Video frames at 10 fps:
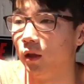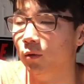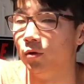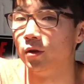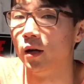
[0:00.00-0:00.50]

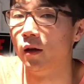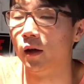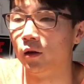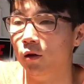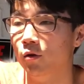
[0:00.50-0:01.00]
We'll see how
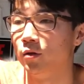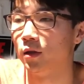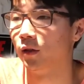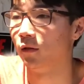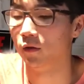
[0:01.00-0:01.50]
that goes.
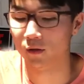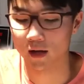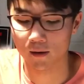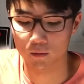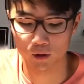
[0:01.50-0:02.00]
I give this
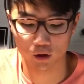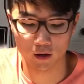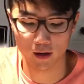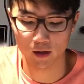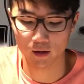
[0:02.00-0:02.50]
album a
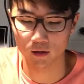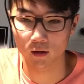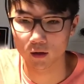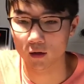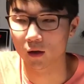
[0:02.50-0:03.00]
try.
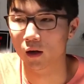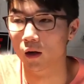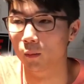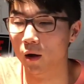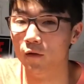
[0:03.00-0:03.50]

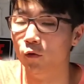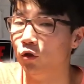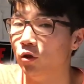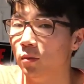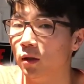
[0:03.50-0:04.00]
Everyone
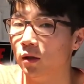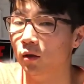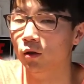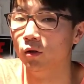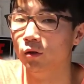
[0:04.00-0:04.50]
Should Be
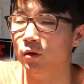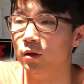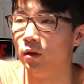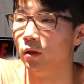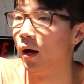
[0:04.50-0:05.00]
Killed
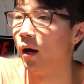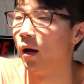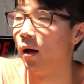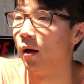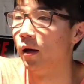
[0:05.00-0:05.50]

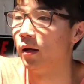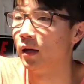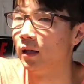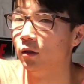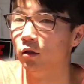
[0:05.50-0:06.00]
by
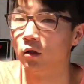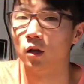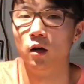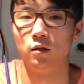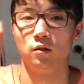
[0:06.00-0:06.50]
Anal
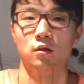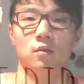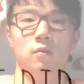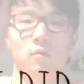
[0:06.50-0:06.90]
Cunt.